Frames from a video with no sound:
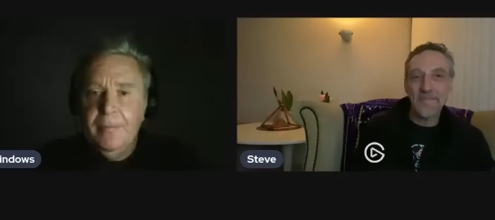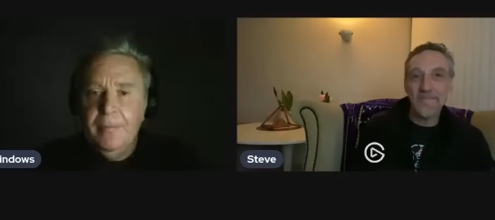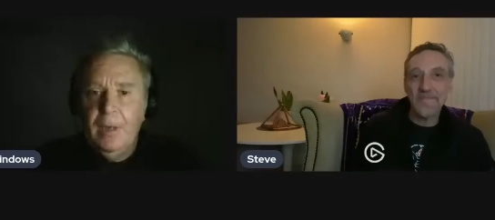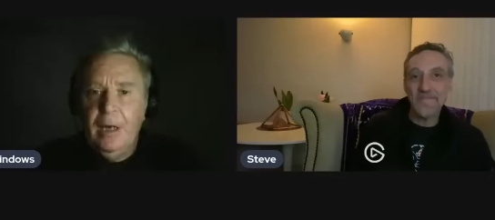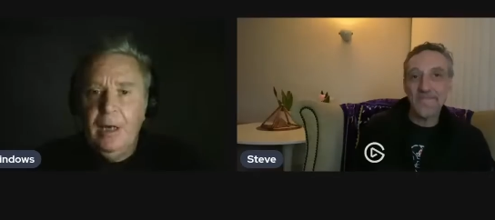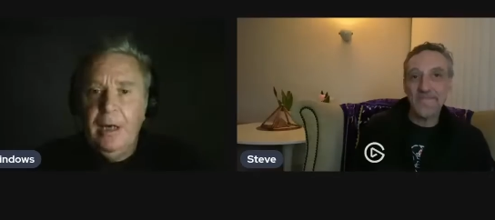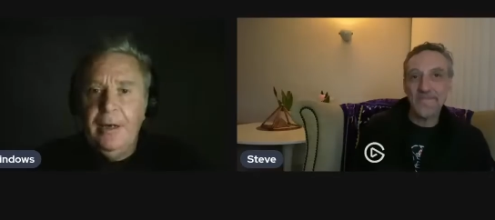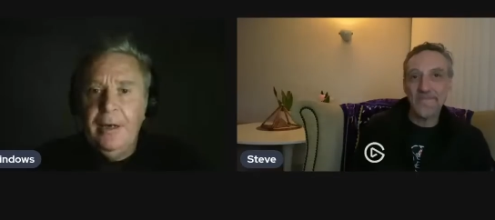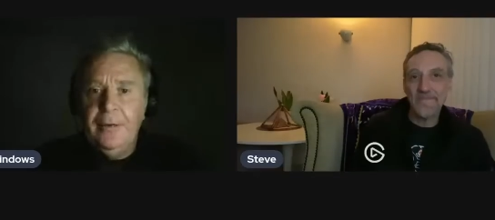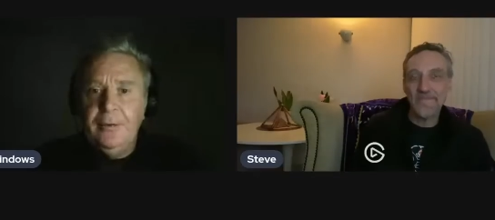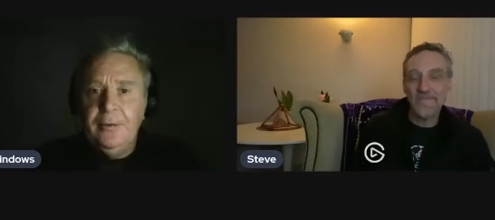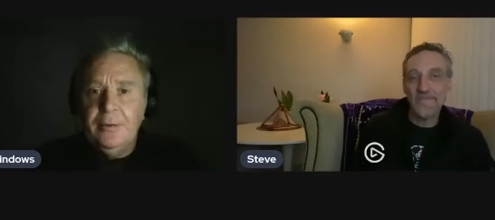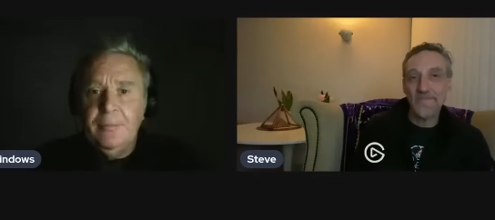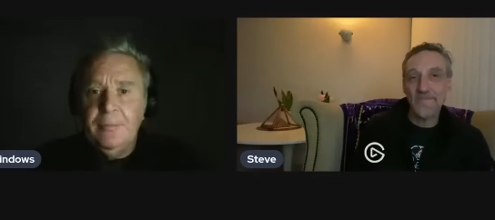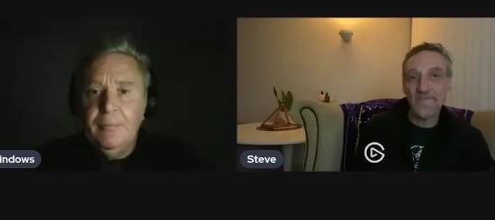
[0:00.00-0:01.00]
Speaker 1: when it
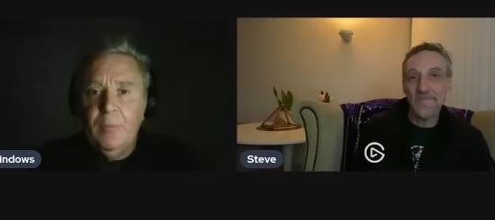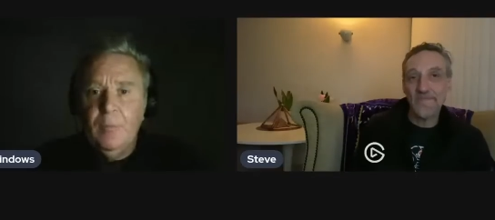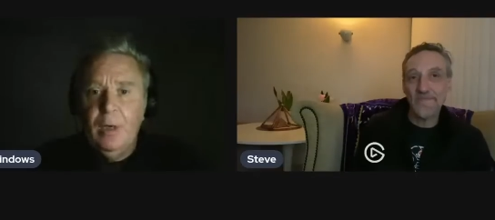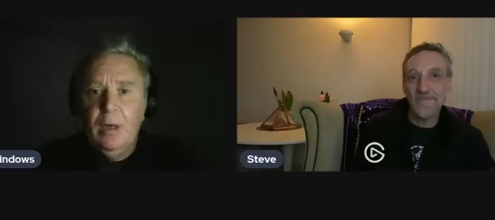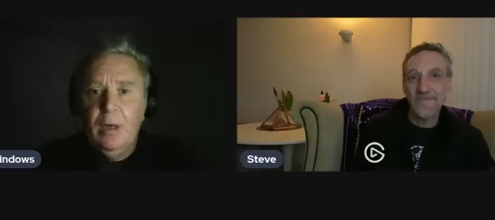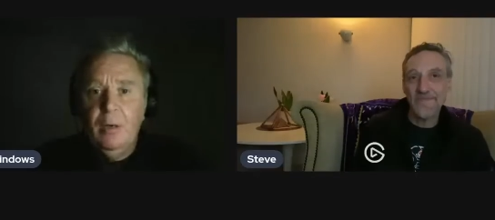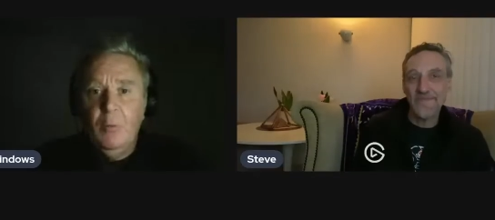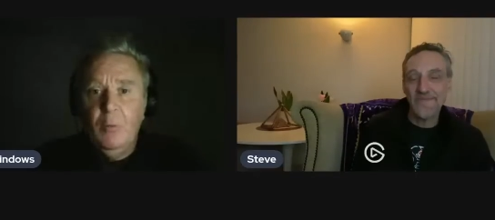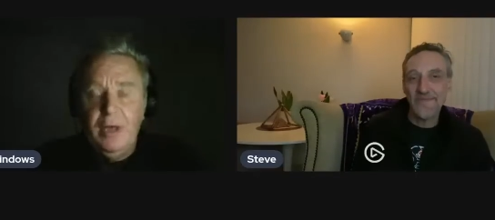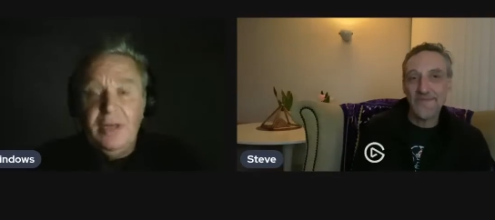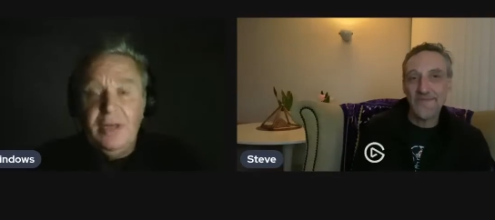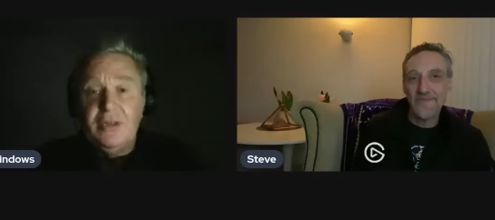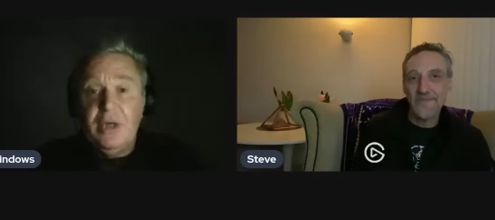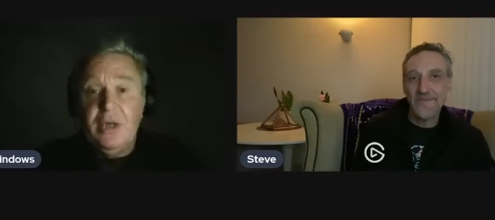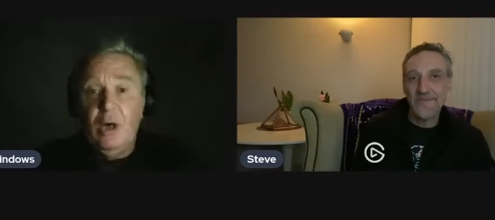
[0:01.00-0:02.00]
started,
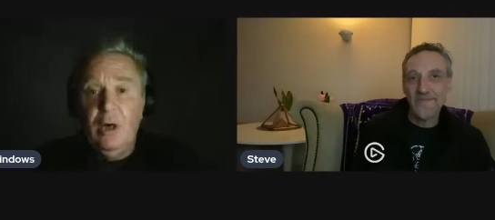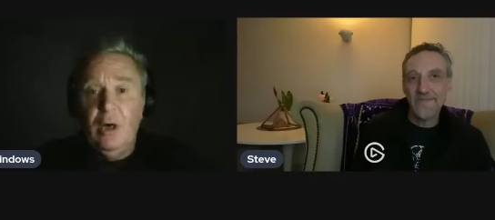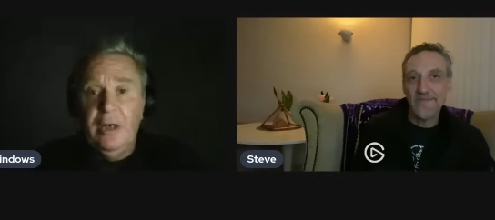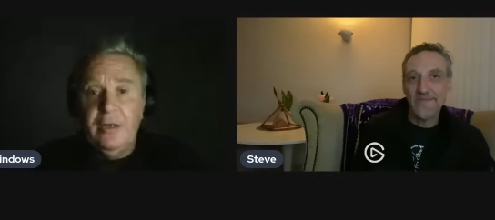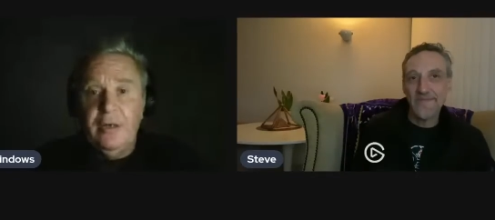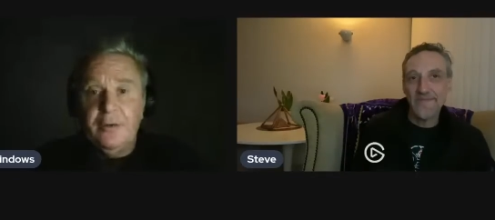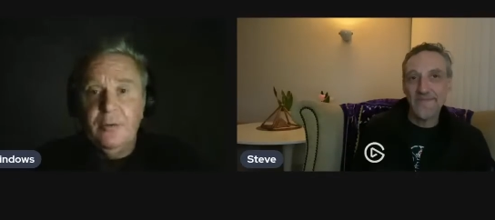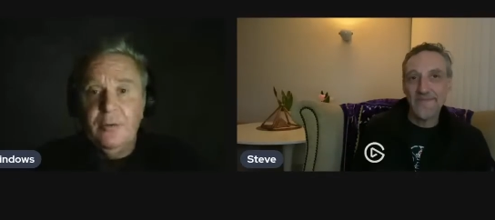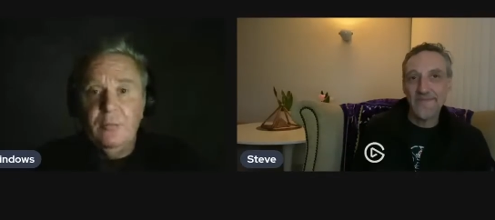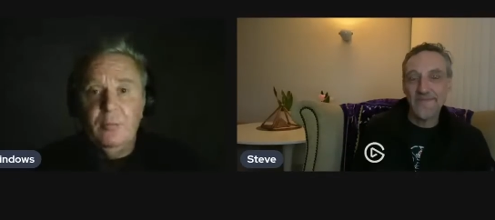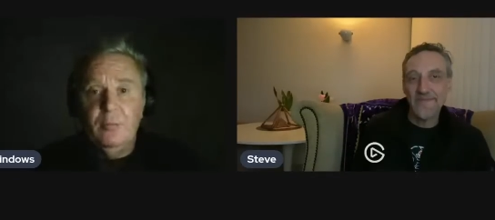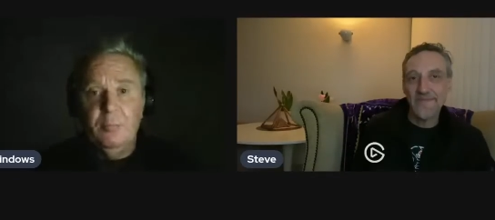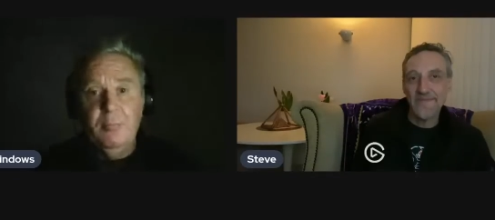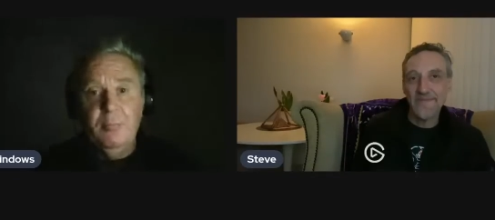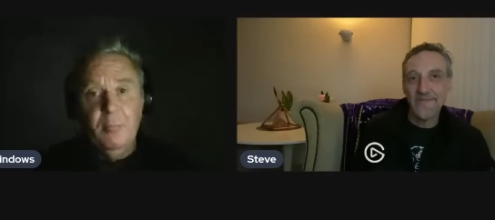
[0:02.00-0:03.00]
11th of March
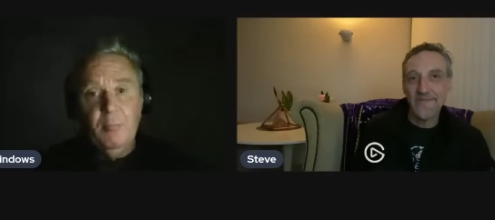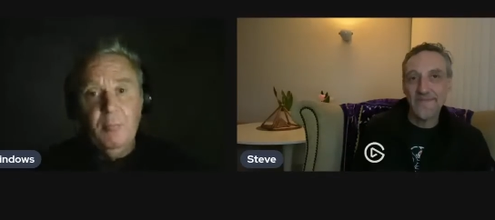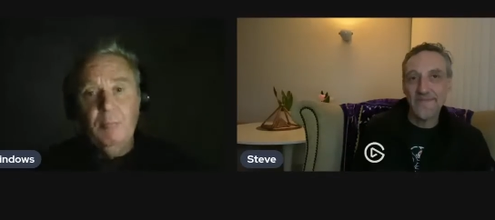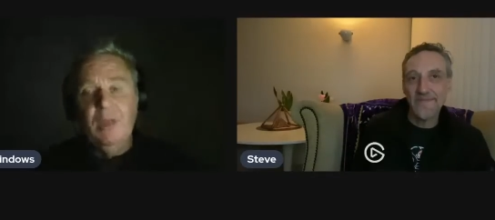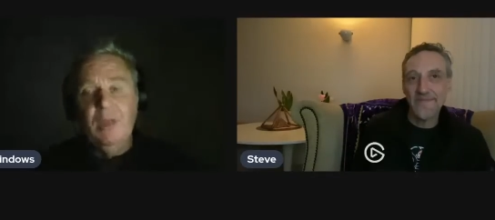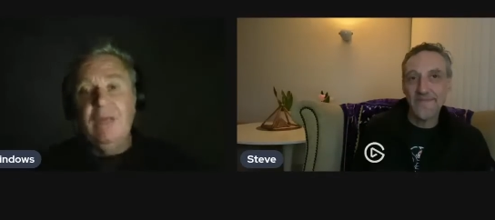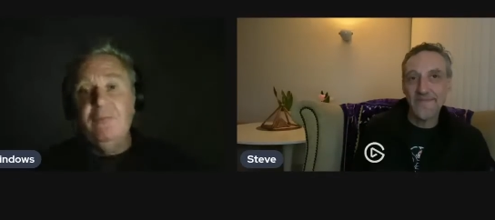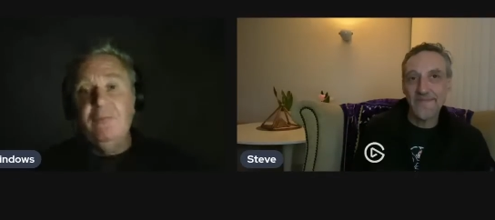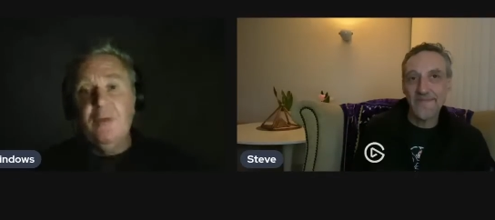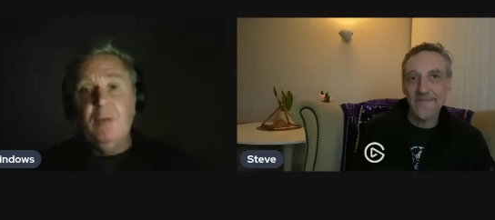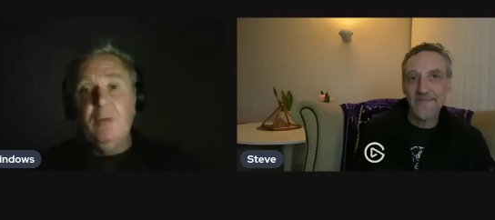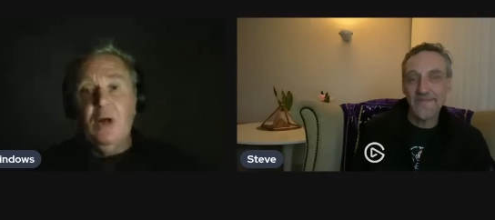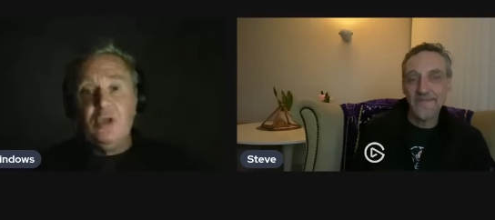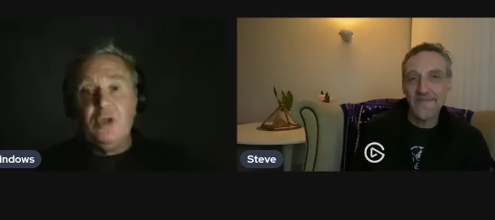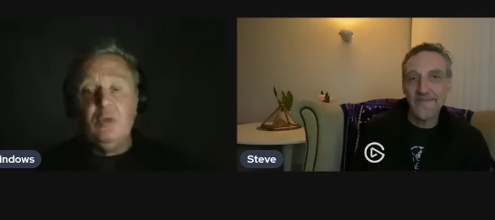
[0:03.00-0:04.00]
2020,
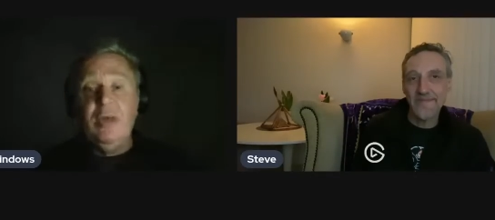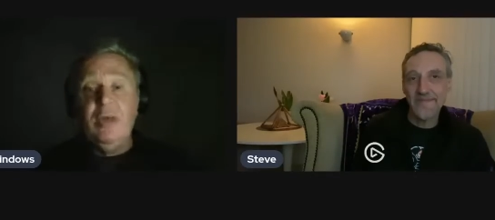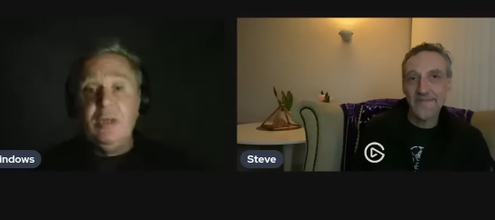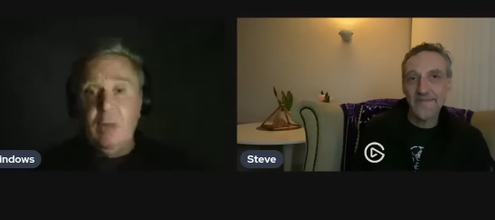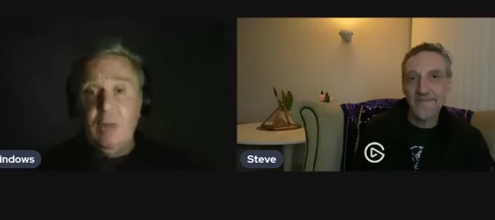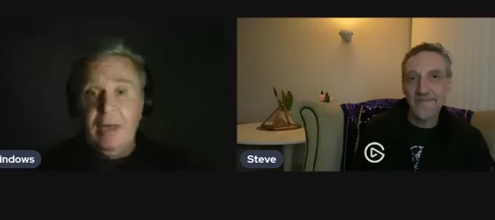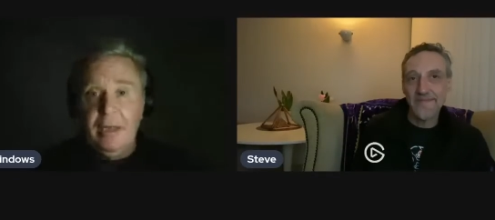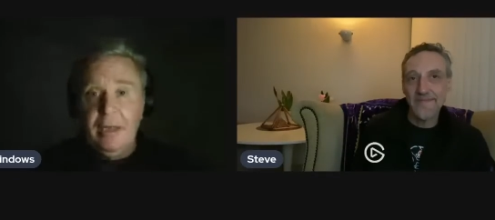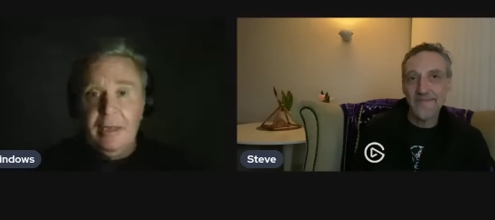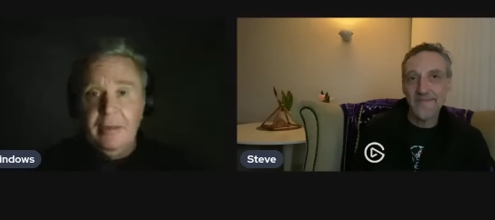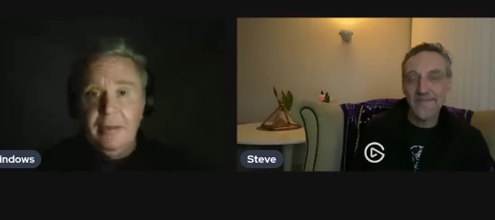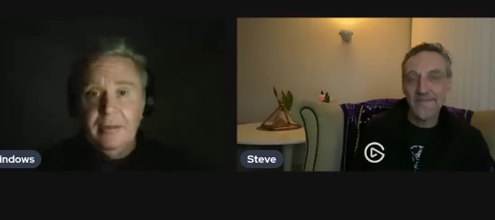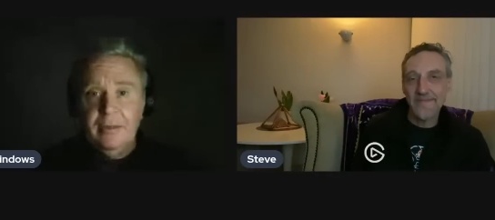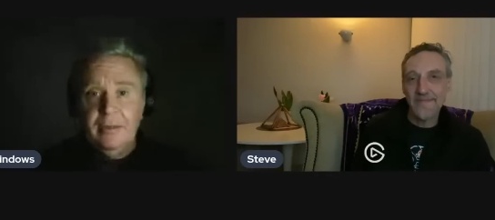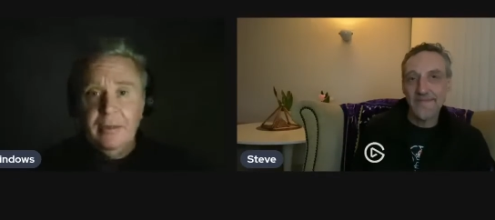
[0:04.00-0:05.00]
that was it. I knew we
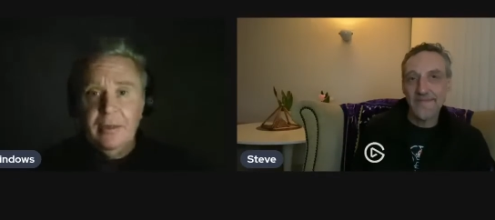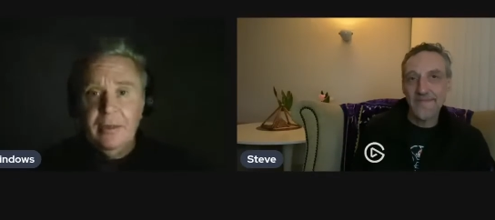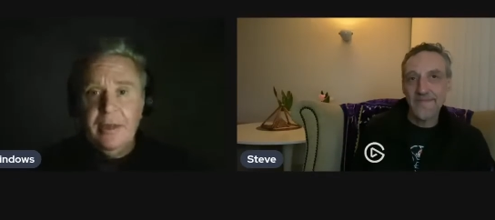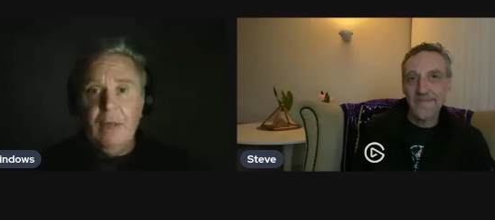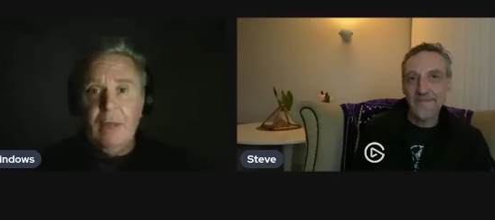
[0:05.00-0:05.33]
were off.